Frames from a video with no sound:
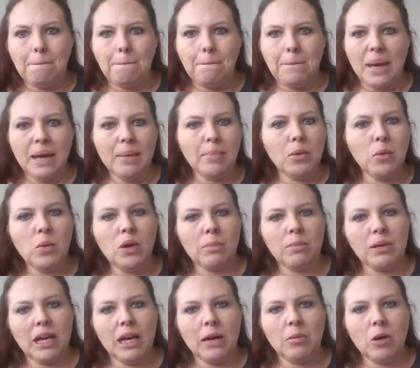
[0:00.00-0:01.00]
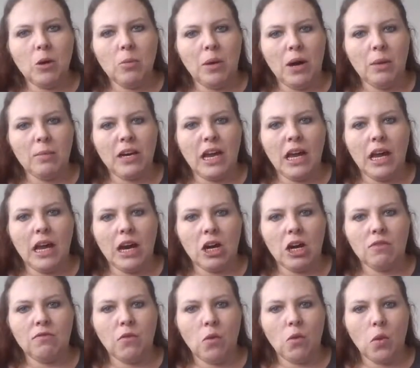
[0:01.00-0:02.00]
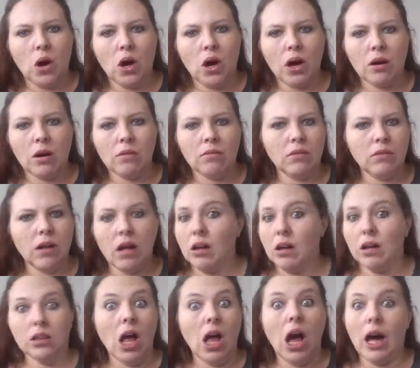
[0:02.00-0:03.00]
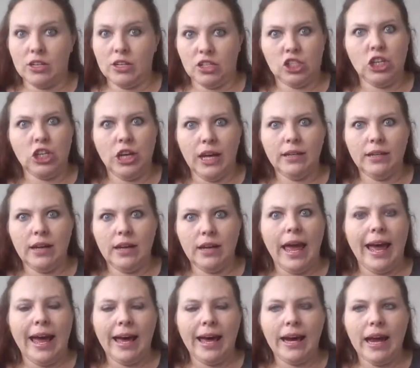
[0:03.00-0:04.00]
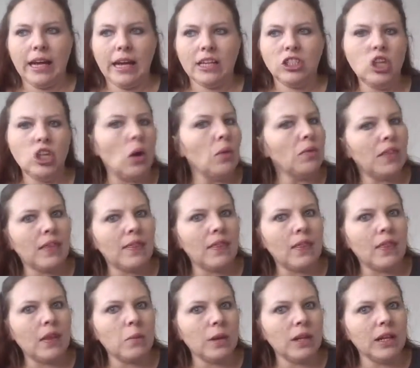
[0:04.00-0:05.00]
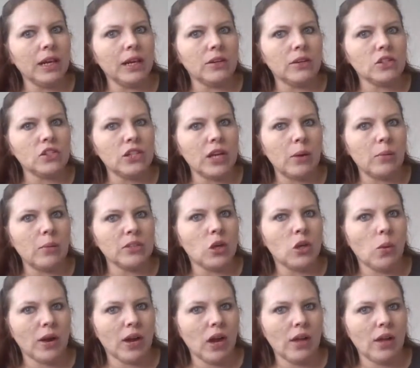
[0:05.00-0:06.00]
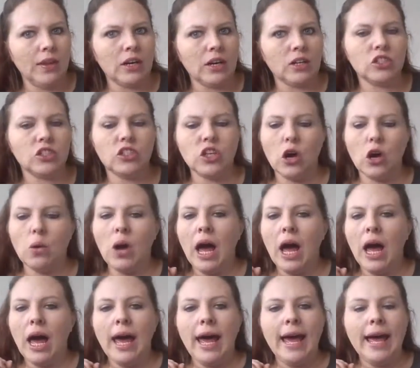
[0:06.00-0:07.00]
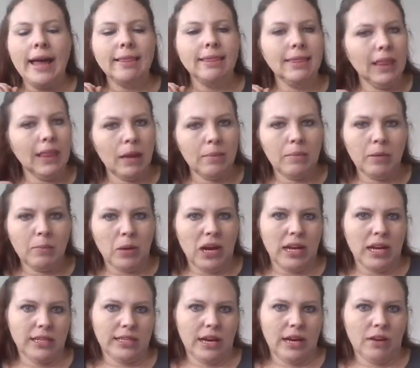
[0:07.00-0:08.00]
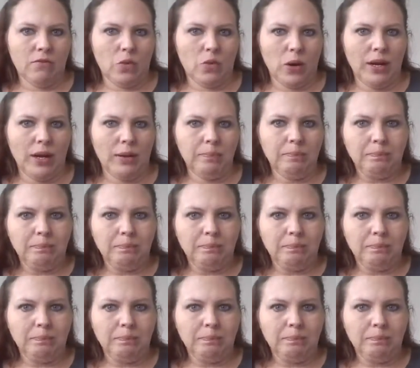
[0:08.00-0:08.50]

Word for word: People want to blame Obamacare for a lot of shit. And I don't think that they really understand what's going on there. So let me break it down for you.